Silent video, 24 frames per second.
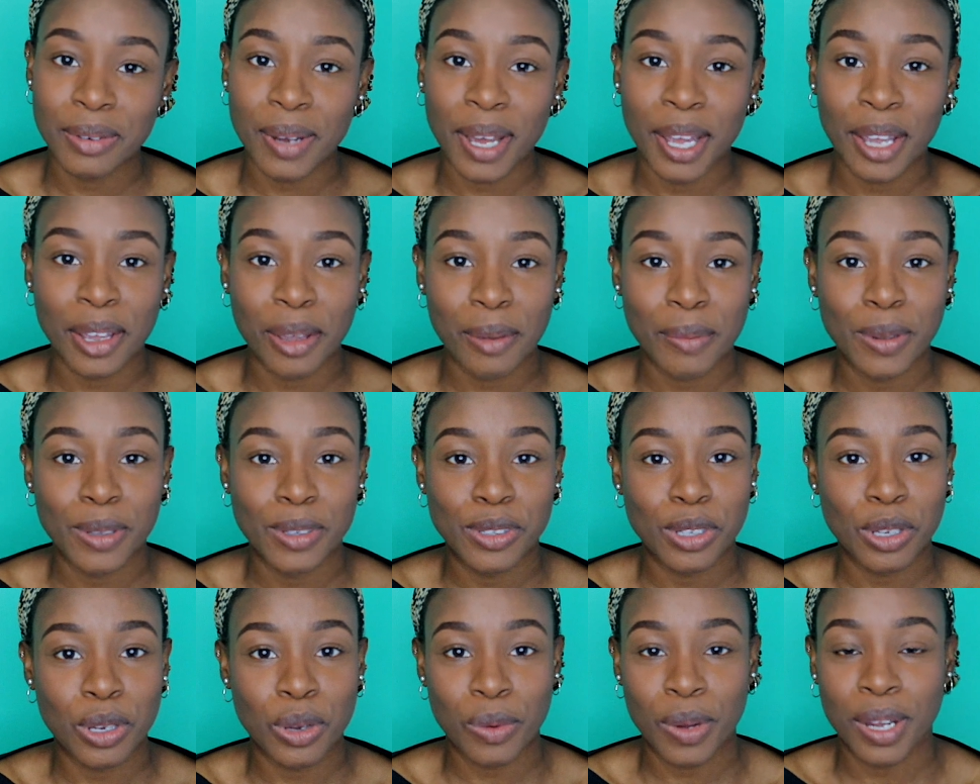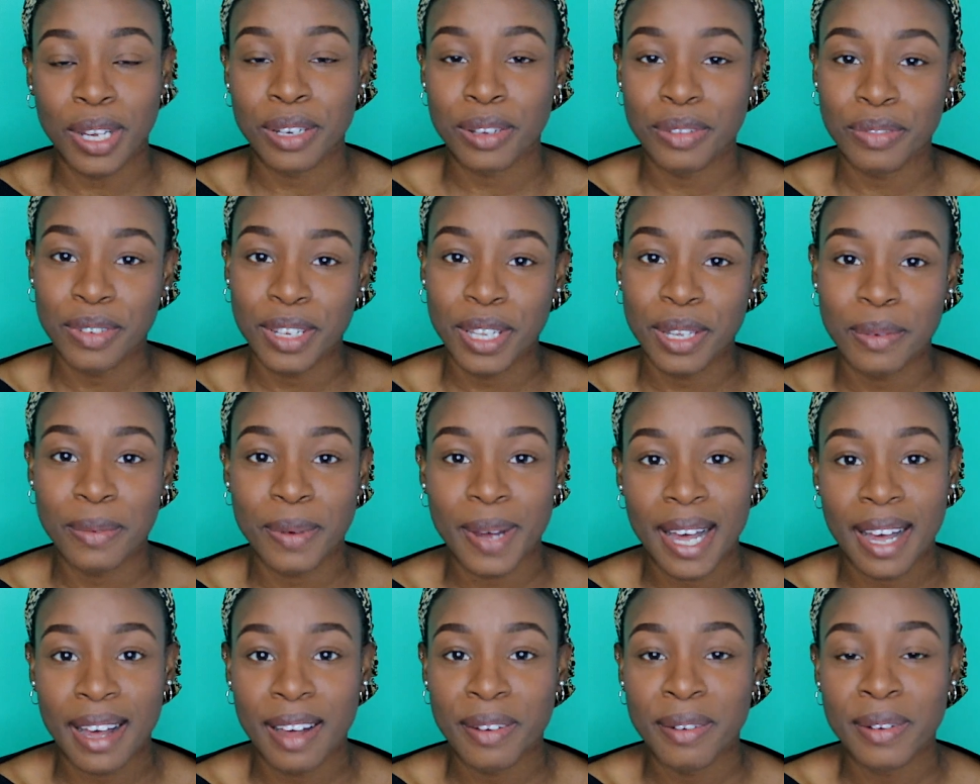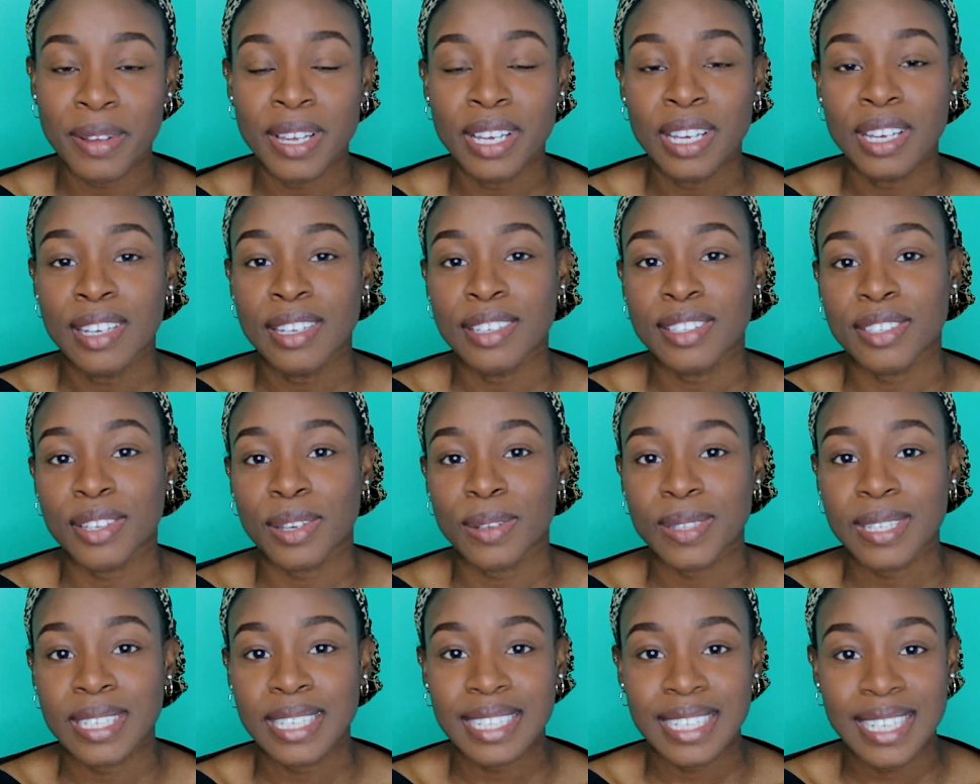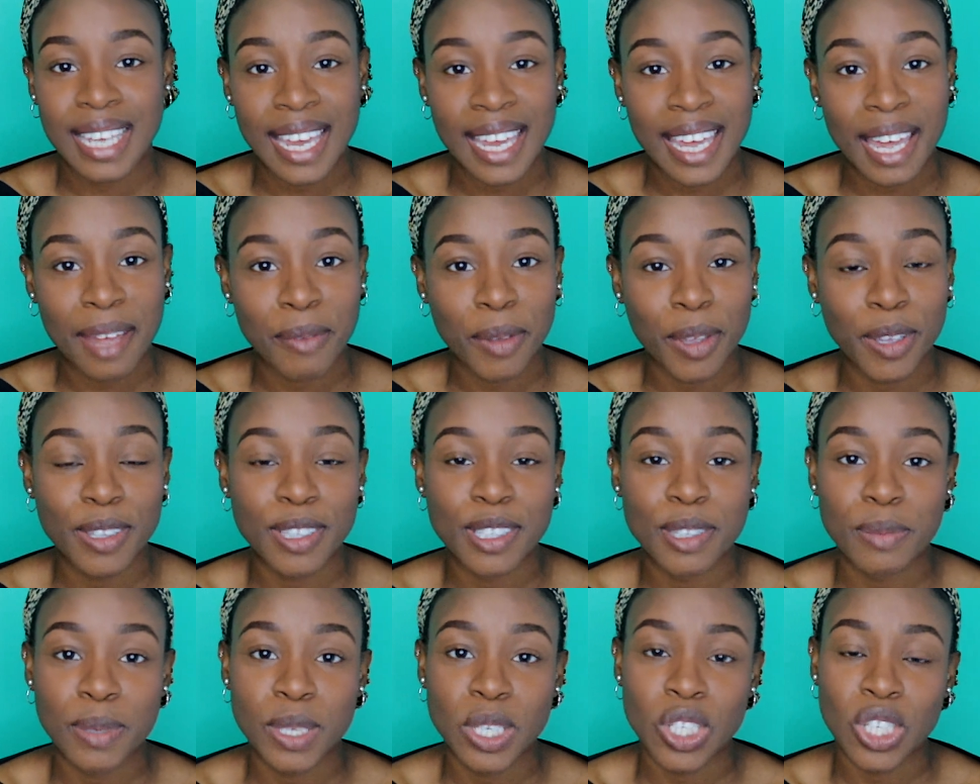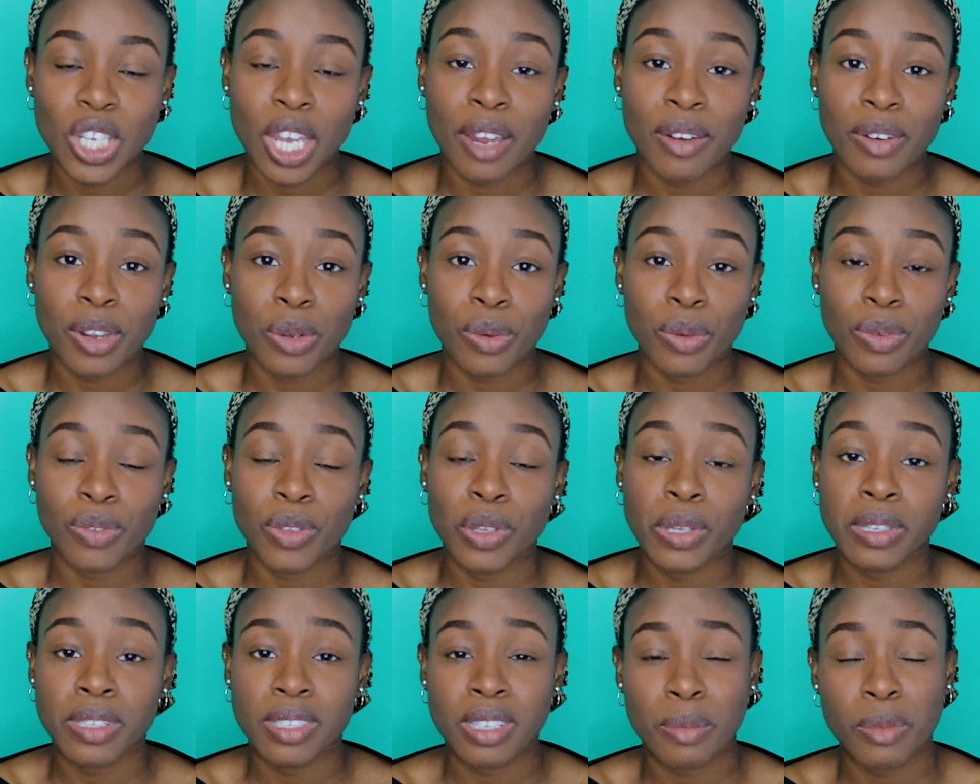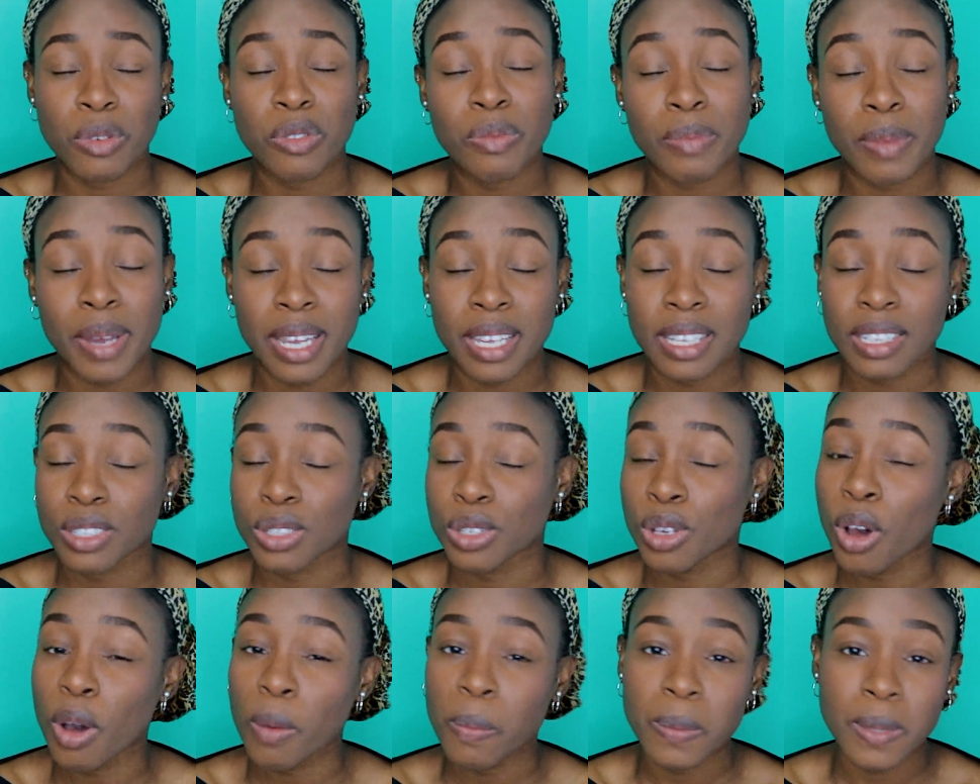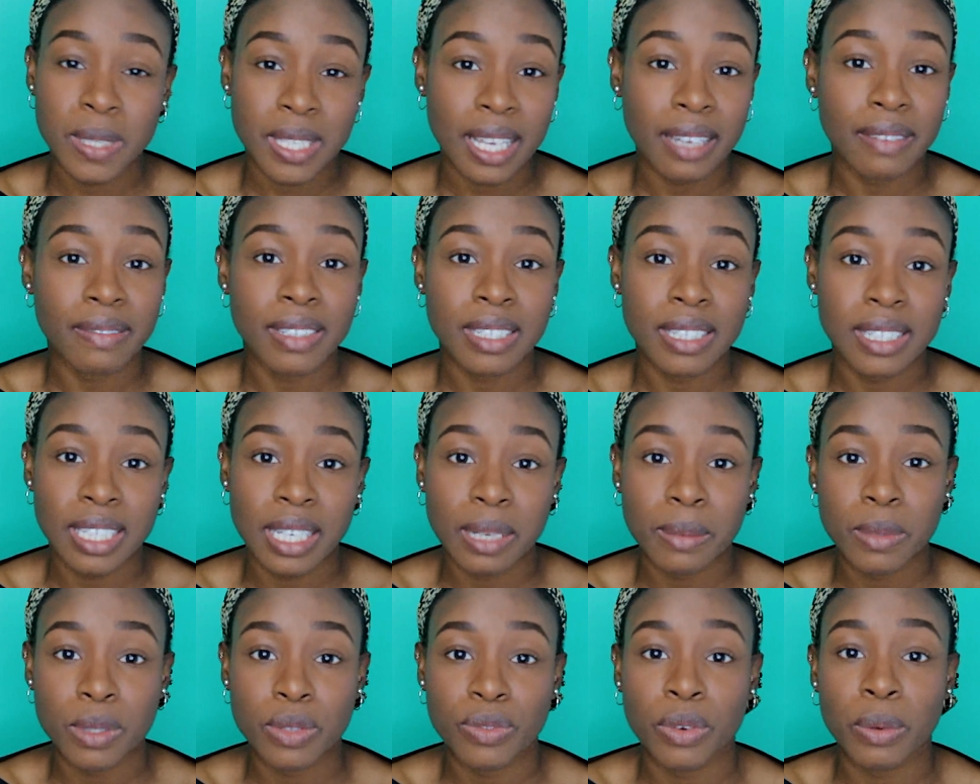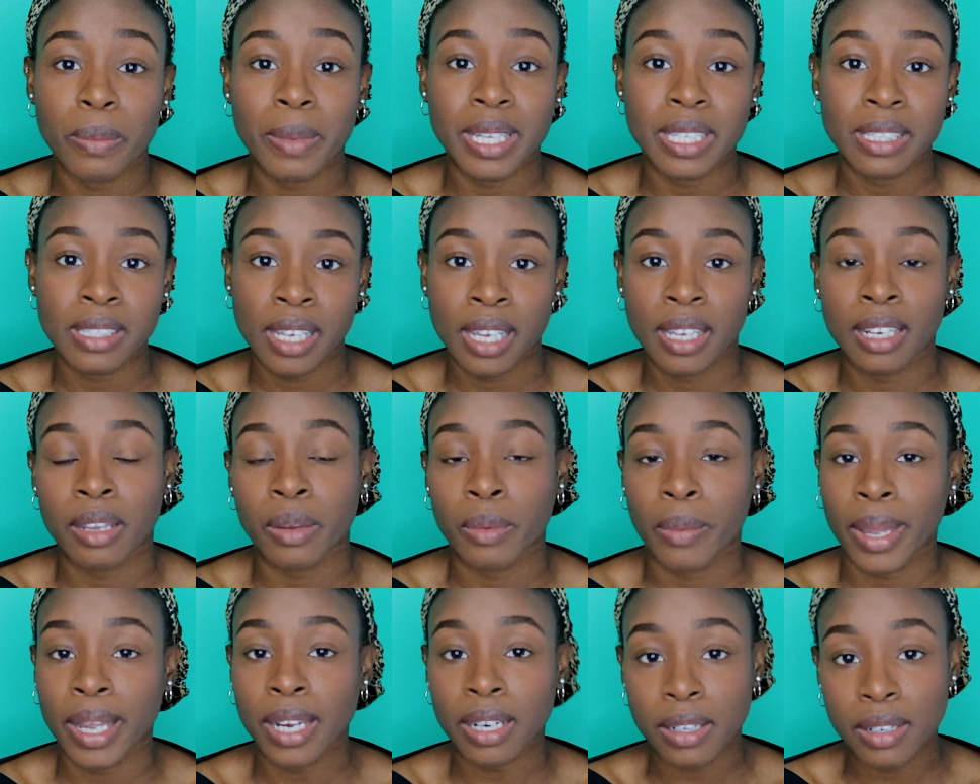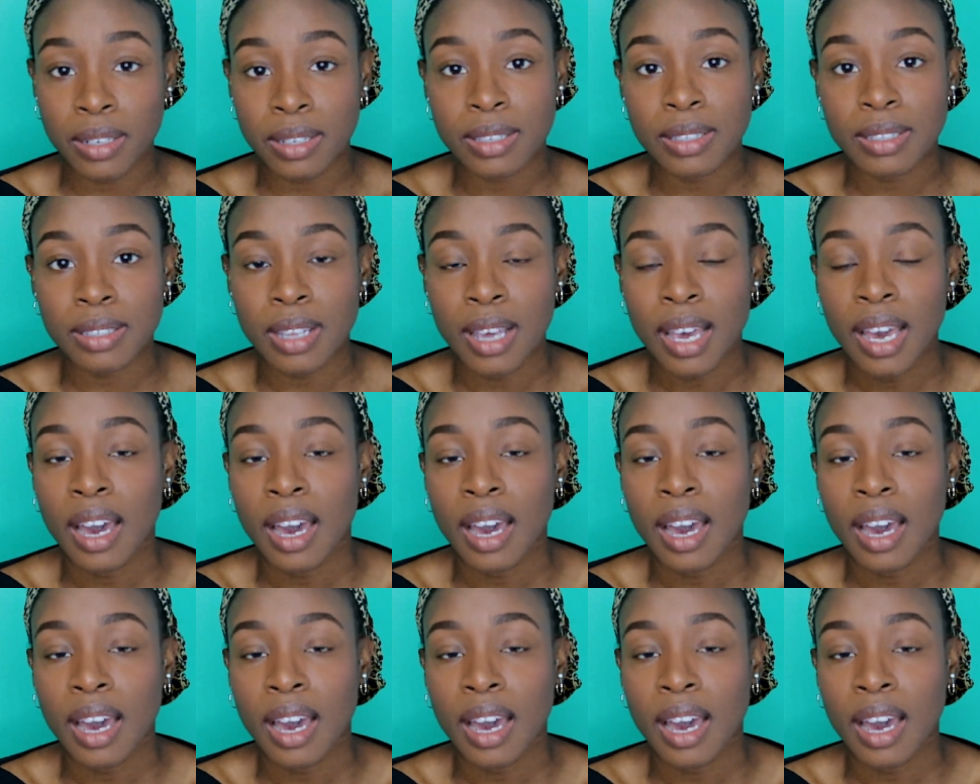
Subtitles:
I hope you're doing wonderfully well. So today I'm going to be sharing with you some of my top 7 tips for maintaining weight loss.